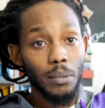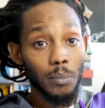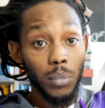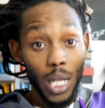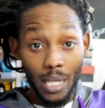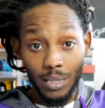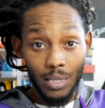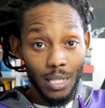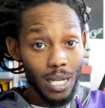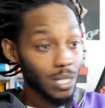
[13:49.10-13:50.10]

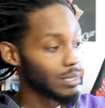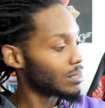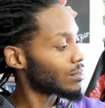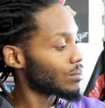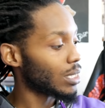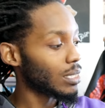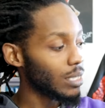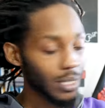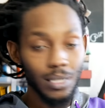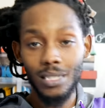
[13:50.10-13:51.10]
blasted out with a
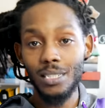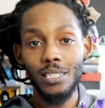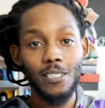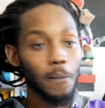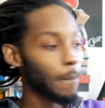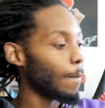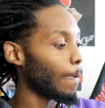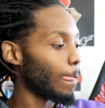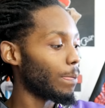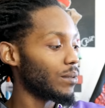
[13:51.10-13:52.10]
glitter gun.
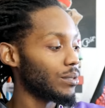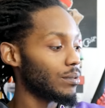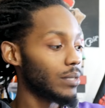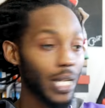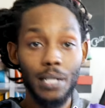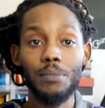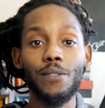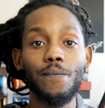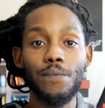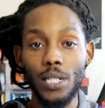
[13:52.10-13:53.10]
You gotta
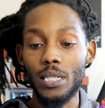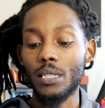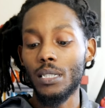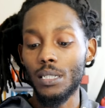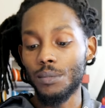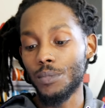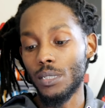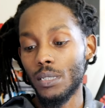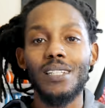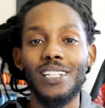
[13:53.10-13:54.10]
be fucking kidding
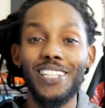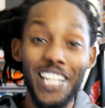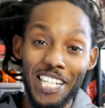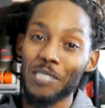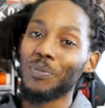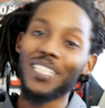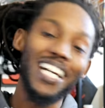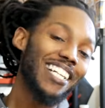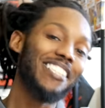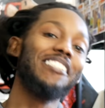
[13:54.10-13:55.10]
me. And last but
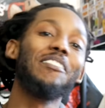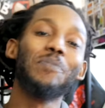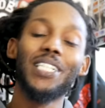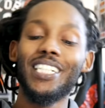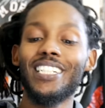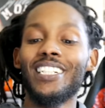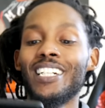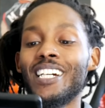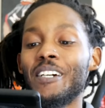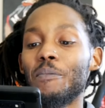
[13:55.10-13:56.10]
not least, man,
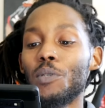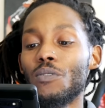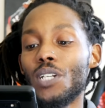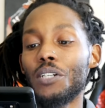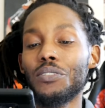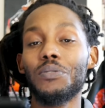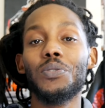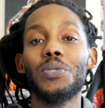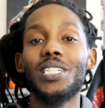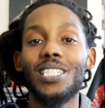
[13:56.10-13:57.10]
moving on to
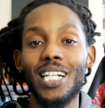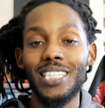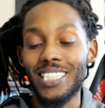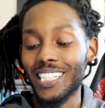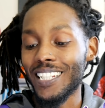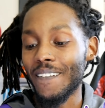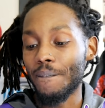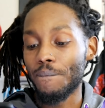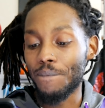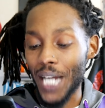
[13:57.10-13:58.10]
2019,
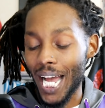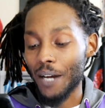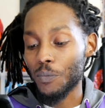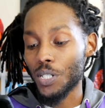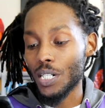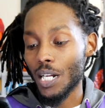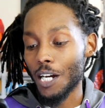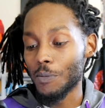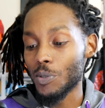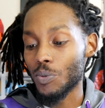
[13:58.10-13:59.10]
five. One of the
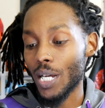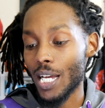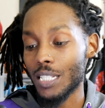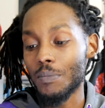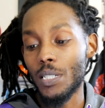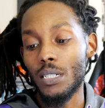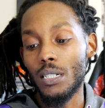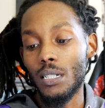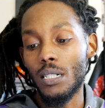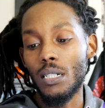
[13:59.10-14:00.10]
homies will ask me
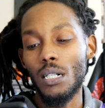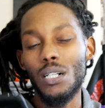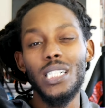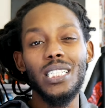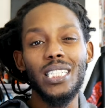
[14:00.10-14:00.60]
Oh, he